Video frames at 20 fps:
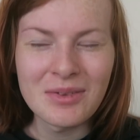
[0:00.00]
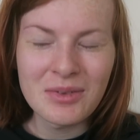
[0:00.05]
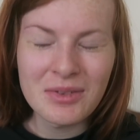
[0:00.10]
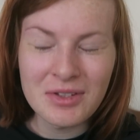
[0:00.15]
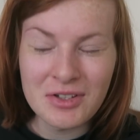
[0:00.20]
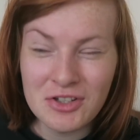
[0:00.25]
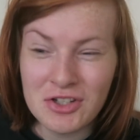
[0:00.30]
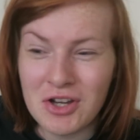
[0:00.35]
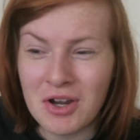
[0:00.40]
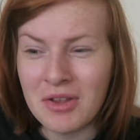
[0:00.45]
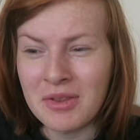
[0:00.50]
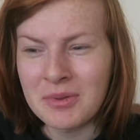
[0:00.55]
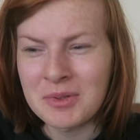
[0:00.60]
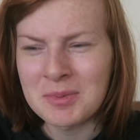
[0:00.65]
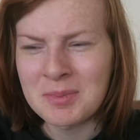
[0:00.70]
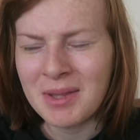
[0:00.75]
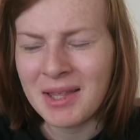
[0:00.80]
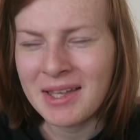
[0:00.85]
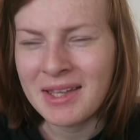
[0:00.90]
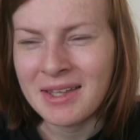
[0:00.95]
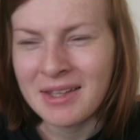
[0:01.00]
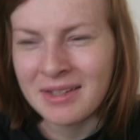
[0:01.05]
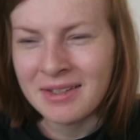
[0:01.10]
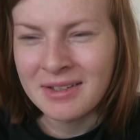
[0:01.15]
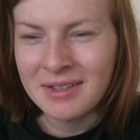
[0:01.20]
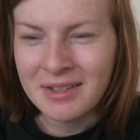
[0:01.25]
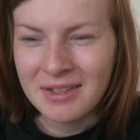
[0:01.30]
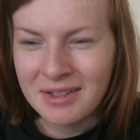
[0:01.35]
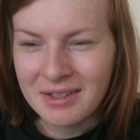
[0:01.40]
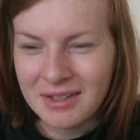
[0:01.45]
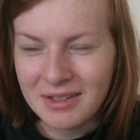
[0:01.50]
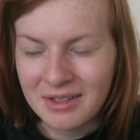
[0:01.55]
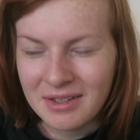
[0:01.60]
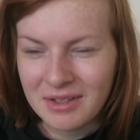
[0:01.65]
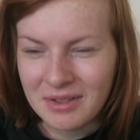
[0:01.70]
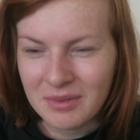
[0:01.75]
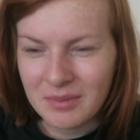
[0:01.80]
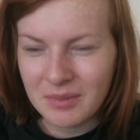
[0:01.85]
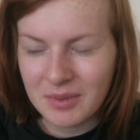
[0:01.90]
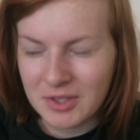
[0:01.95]
the show that was playing,
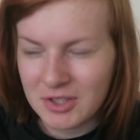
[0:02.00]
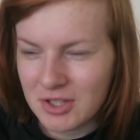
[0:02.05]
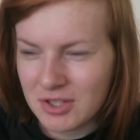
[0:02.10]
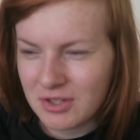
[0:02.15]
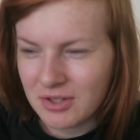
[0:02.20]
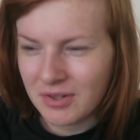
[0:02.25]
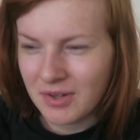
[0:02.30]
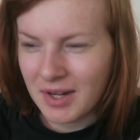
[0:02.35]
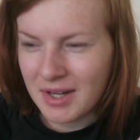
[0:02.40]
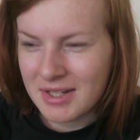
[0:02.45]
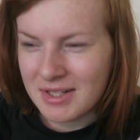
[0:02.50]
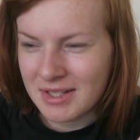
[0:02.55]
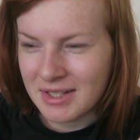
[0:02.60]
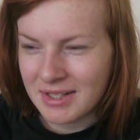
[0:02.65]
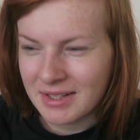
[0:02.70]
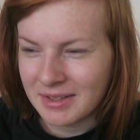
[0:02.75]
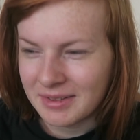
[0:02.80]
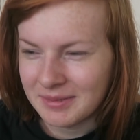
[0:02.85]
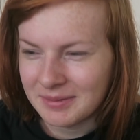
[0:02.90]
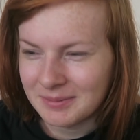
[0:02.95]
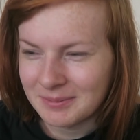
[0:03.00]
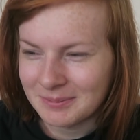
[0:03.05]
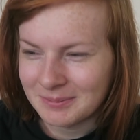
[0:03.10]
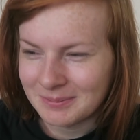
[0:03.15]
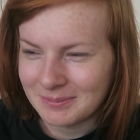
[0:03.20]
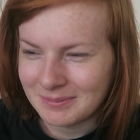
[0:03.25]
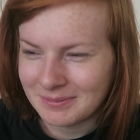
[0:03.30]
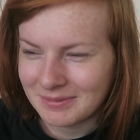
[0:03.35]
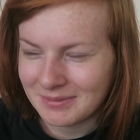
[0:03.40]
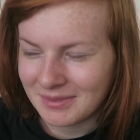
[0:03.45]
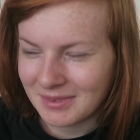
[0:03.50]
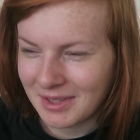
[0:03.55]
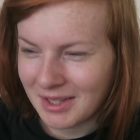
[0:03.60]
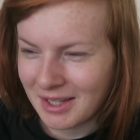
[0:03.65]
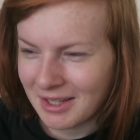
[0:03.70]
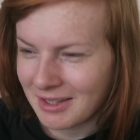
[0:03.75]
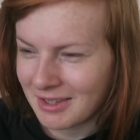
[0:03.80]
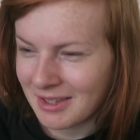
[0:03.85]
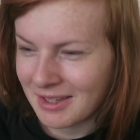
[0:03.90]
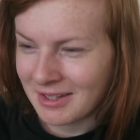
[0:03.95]
which is crazy,
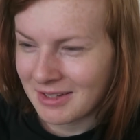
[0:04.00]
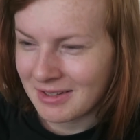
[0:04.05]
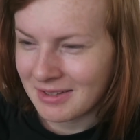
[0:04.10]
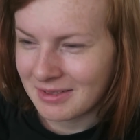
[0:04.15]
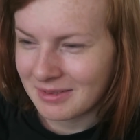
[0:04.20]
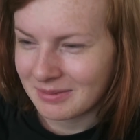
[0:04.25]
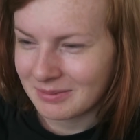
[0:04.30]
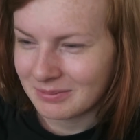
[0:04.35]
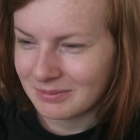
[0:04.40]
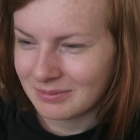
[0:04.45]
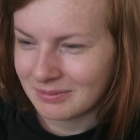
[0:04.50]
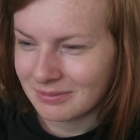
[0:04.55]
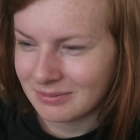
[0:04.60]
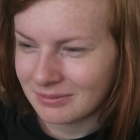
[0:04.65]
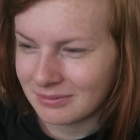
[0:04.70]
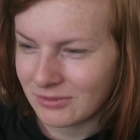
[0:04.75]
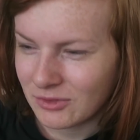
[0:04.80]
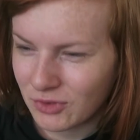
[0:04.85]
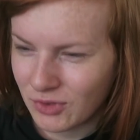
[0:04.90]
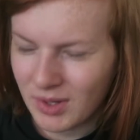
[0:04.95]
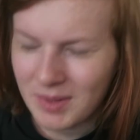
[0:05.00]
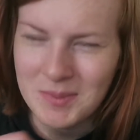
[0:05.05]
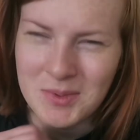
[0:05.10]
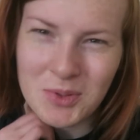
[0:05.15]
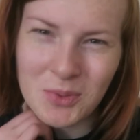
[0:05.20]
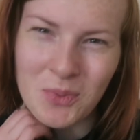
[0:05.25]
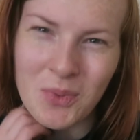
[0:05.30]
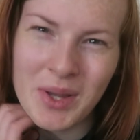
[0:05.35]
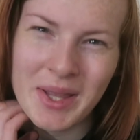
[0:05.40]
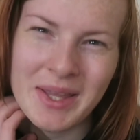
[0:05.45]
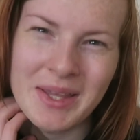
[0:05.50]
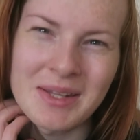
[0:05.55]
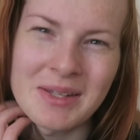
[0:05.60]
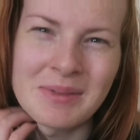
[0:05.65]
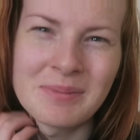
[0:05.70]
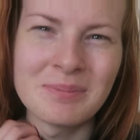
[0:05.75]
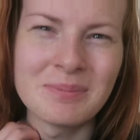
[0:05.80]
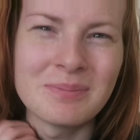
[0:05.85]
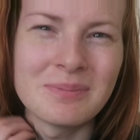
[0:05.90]
I think. Dreams are weird.